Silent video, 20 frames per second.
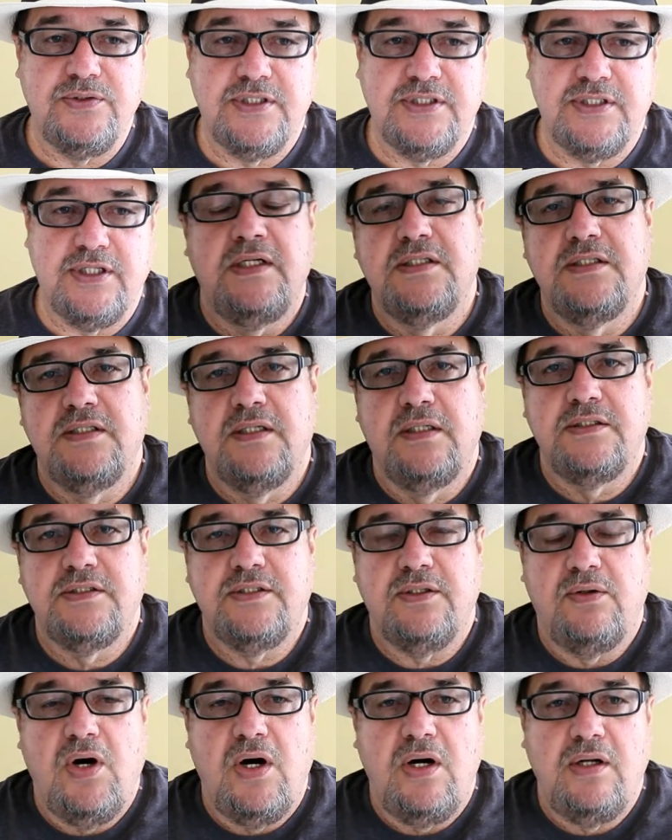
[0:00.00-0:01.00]
So,
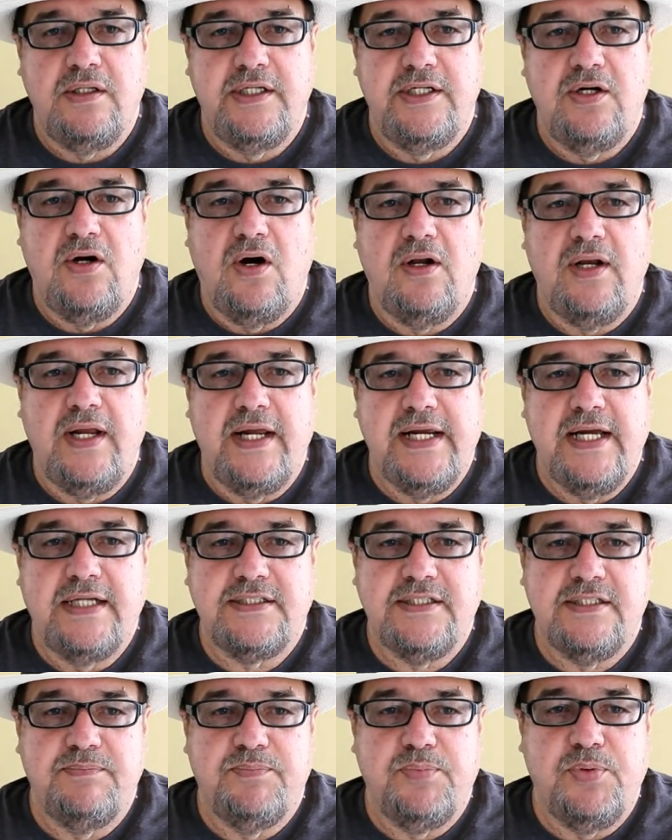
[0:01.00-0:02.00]
so all in all, I got
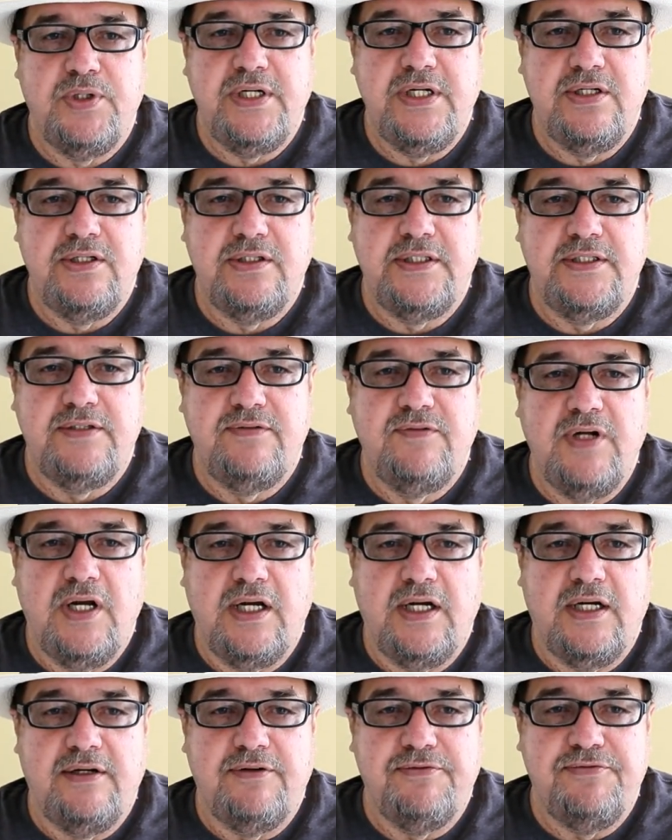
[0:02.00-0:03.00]
some pretty good
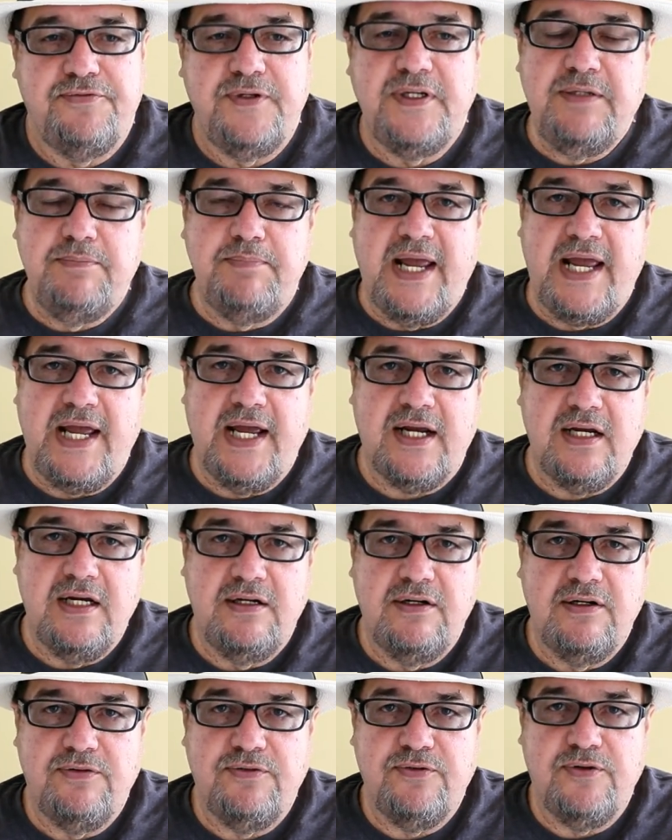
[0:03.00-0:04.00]
uh, feedback
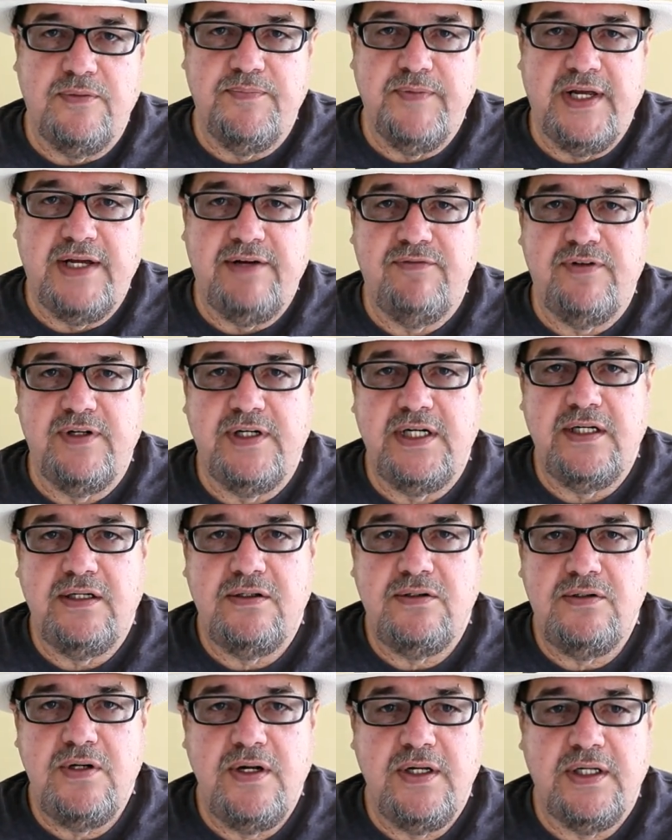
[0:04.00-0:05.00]
from that
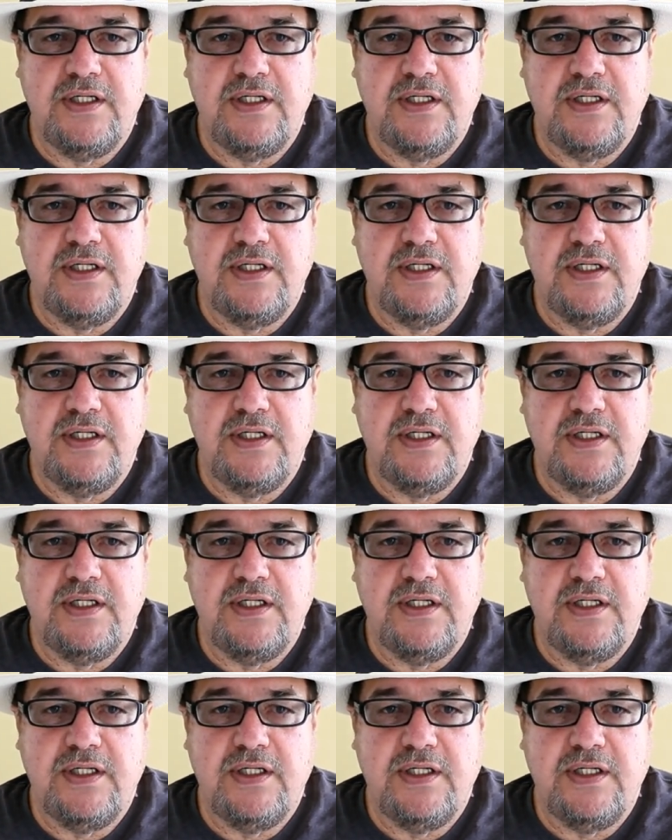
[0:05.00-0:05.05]
video.